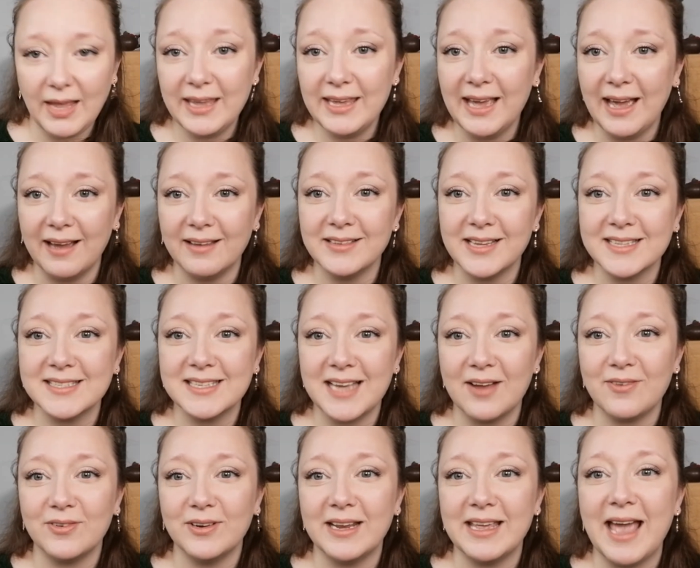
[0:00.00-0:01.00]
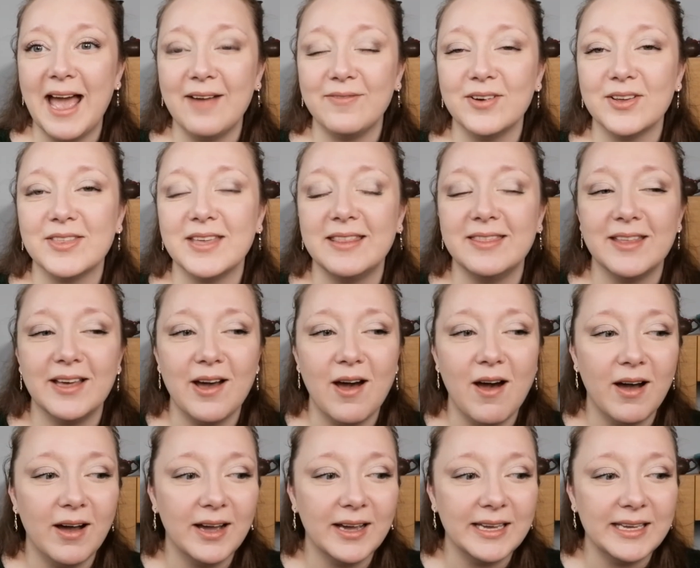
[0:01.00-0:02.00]
yeah, that's definitely everything that
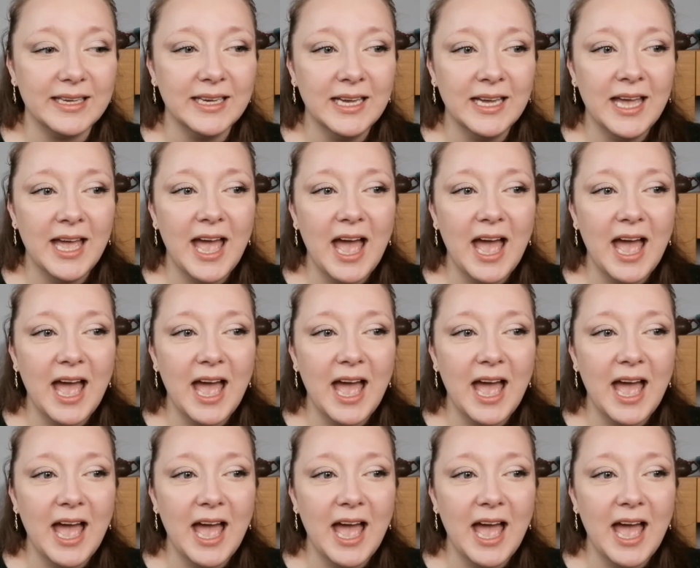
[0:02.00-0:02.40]
I